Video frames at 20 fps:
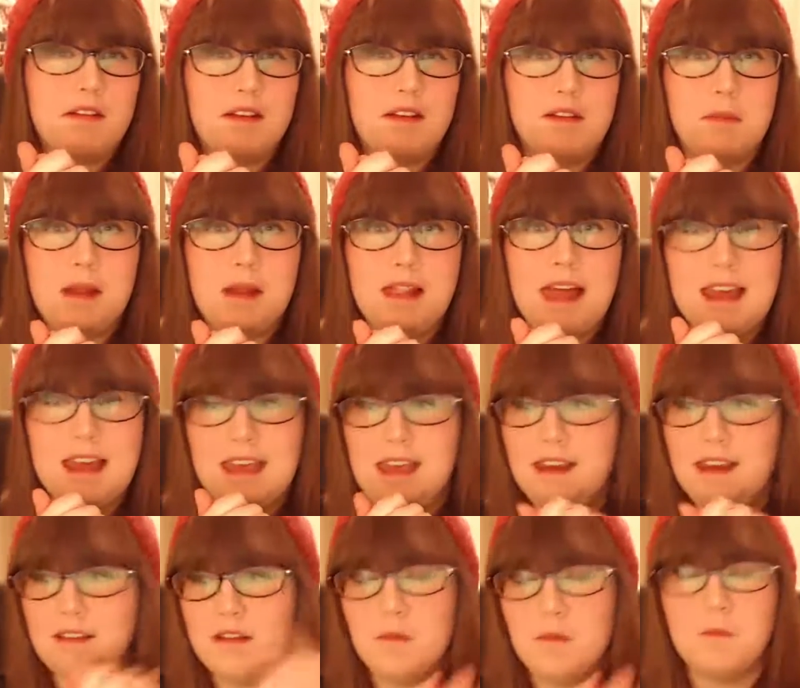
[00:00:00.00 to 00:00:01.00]
CSIs a bit
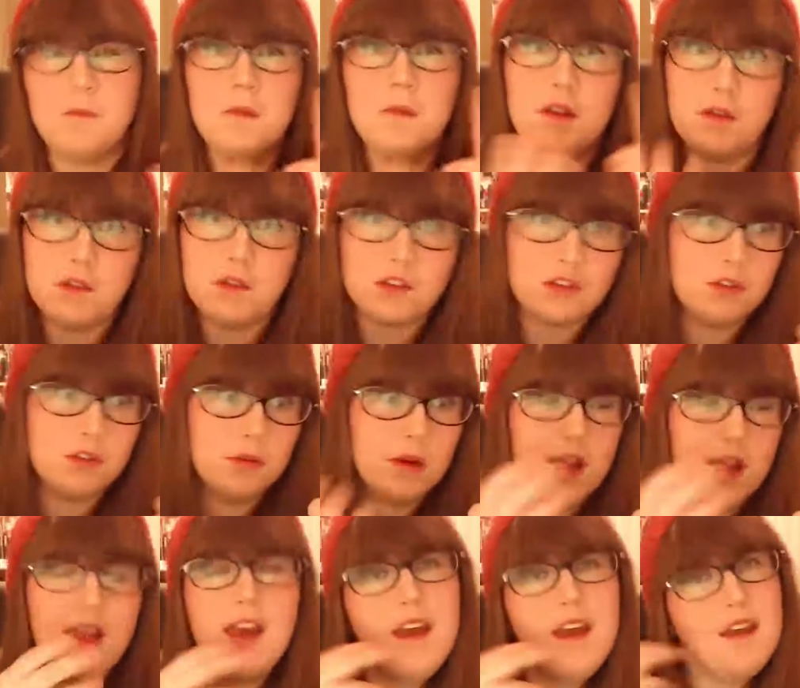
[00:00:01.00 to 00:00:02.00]
lacking, except from the original
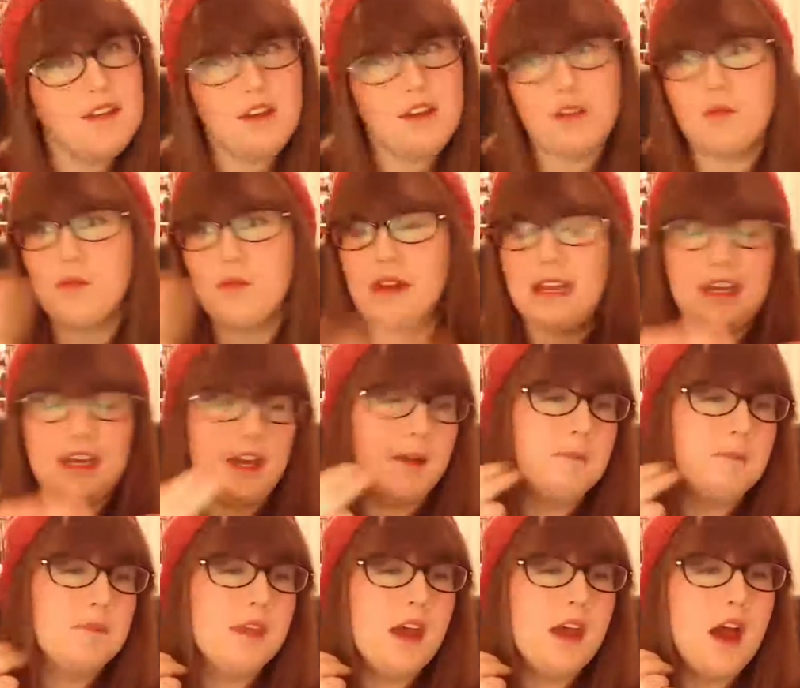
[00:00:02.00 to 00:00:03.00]
one. So it's really
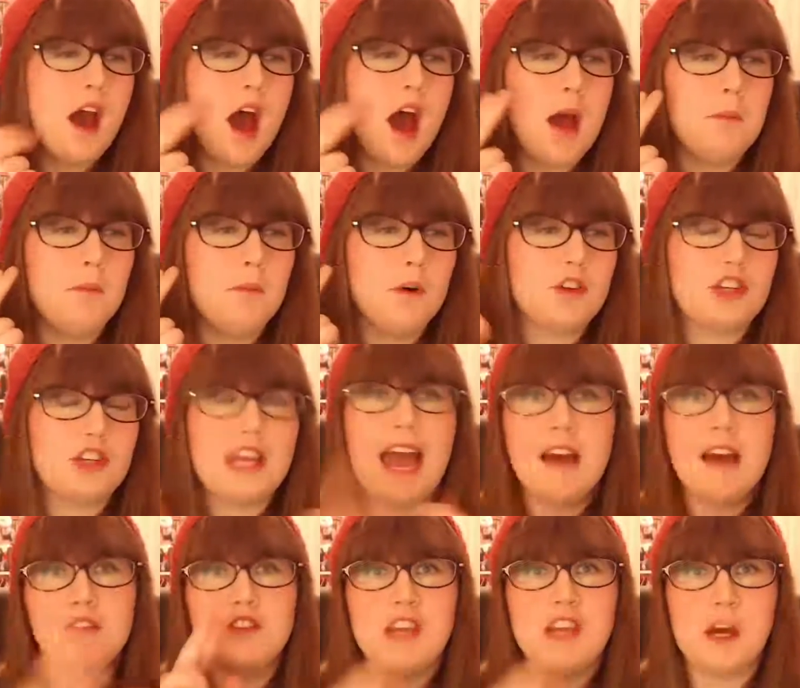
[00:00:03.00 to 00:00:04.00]
good. I'm watching
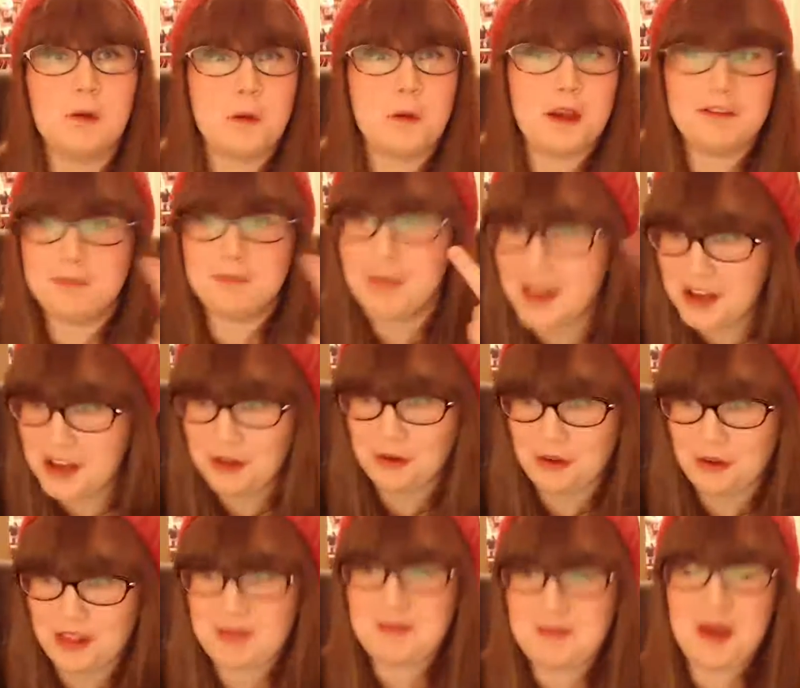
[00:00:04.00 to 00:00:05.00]
How to Get Away with
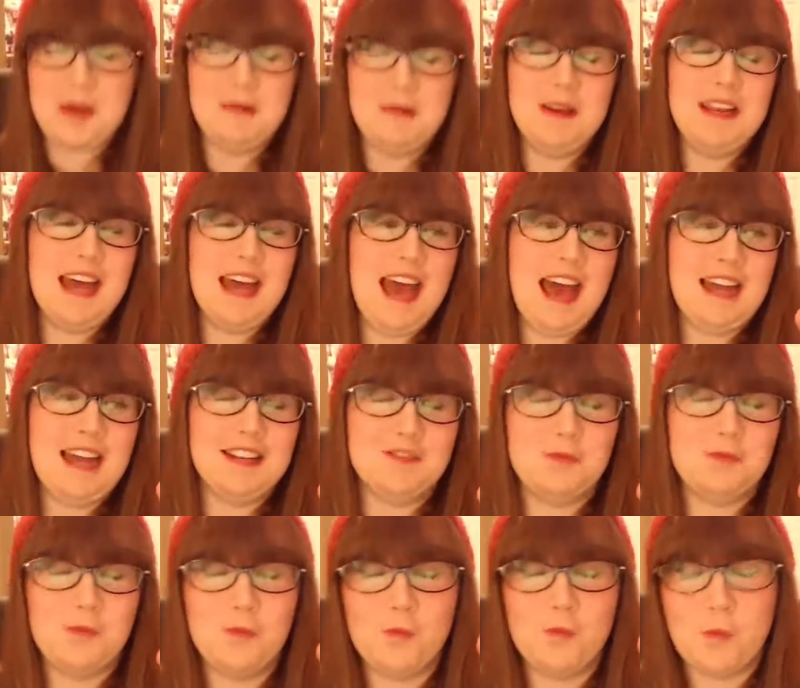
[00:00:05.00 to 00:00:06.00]
Murder at the moment,
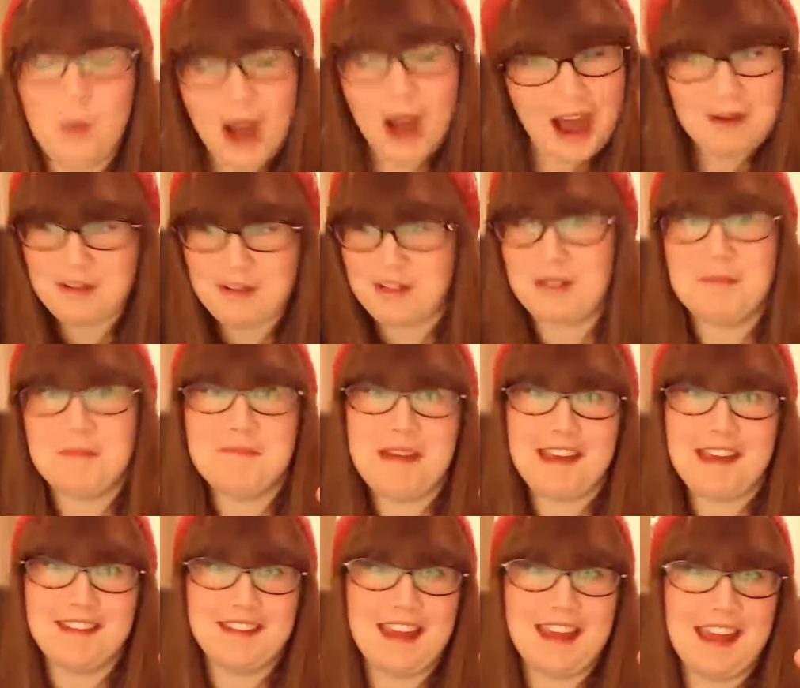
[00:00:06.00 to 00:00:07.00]
and wow, it's
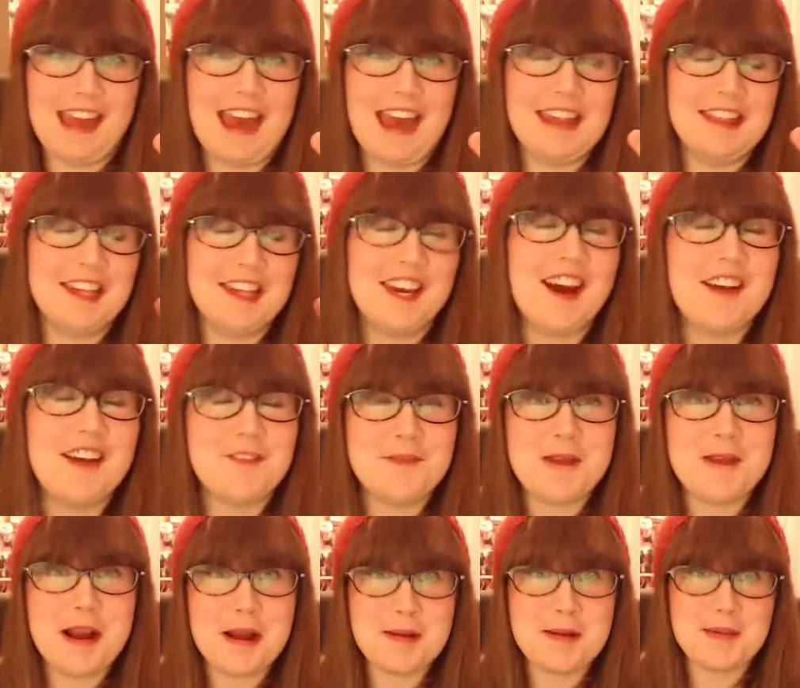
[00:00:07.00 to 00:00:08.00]
amazing. And the guy
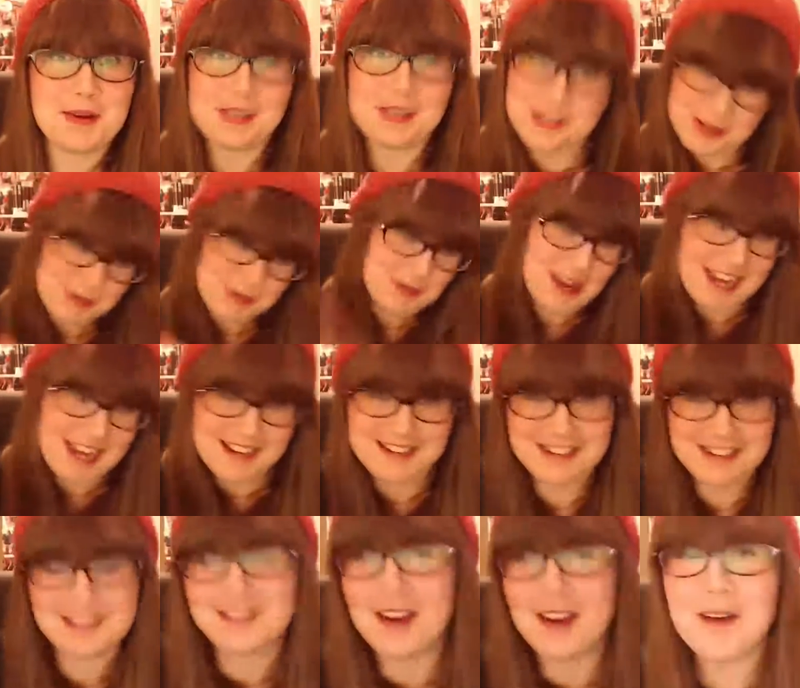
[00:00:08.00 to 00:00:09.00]
from Harry Potter who played
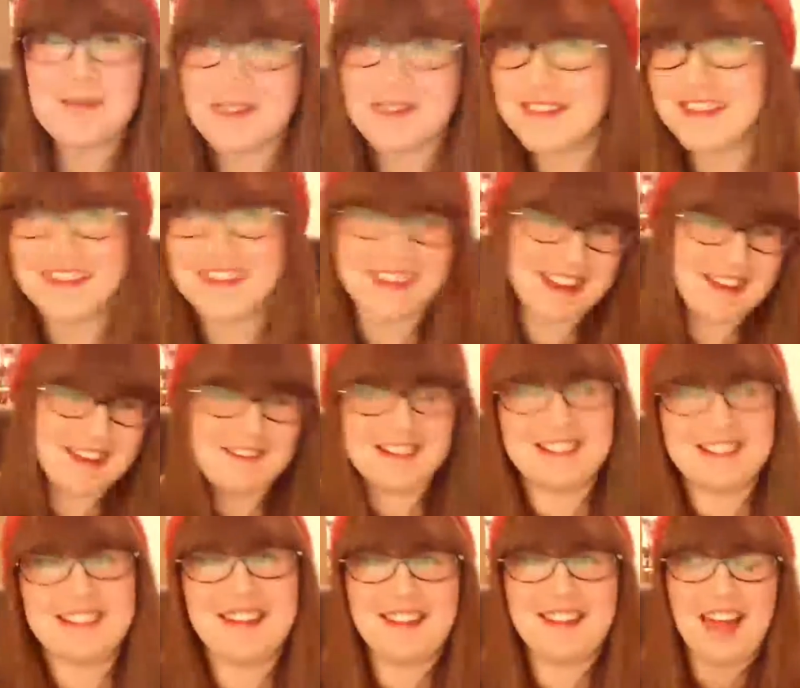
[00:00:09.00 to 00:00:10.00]
Dean Thomas is in it,
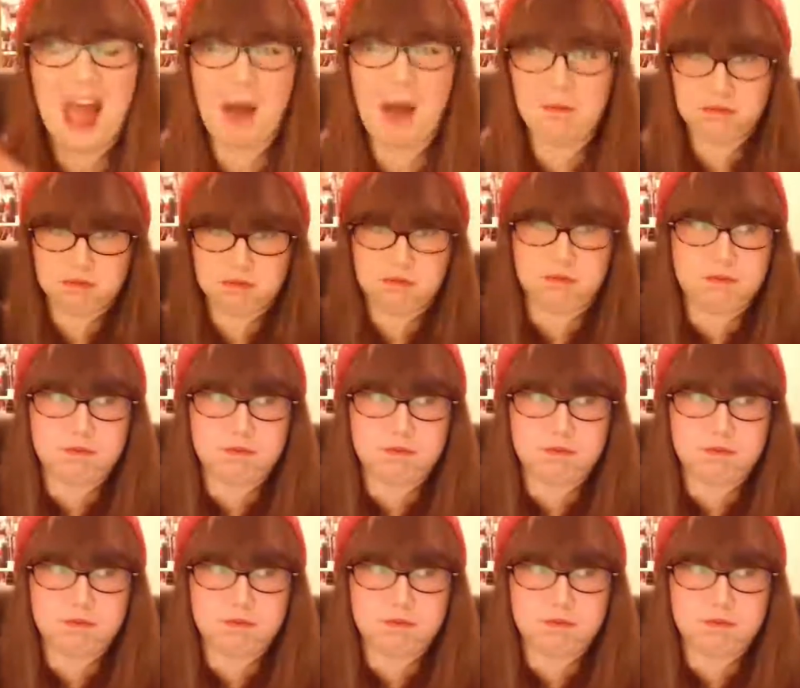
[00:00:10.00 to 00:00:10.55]
which is like,